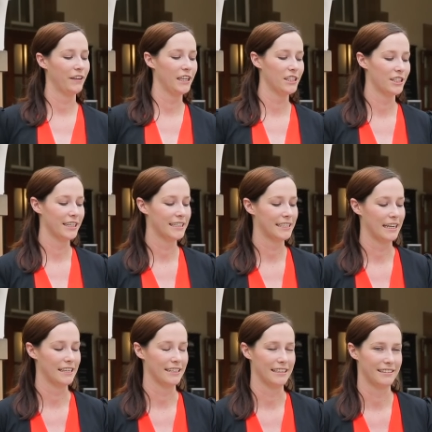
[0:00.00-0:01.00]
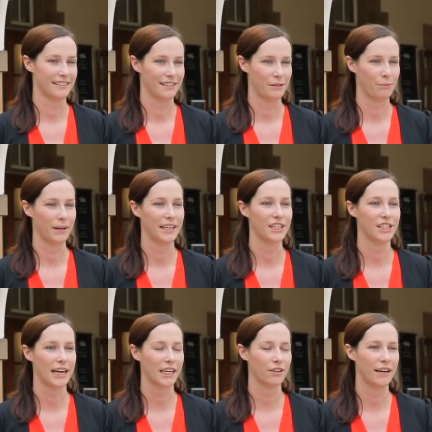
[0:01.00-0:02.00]
Finish this sentence. When the
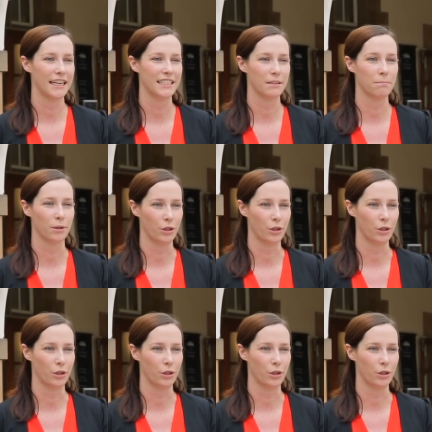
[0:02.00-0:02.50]
jacaranda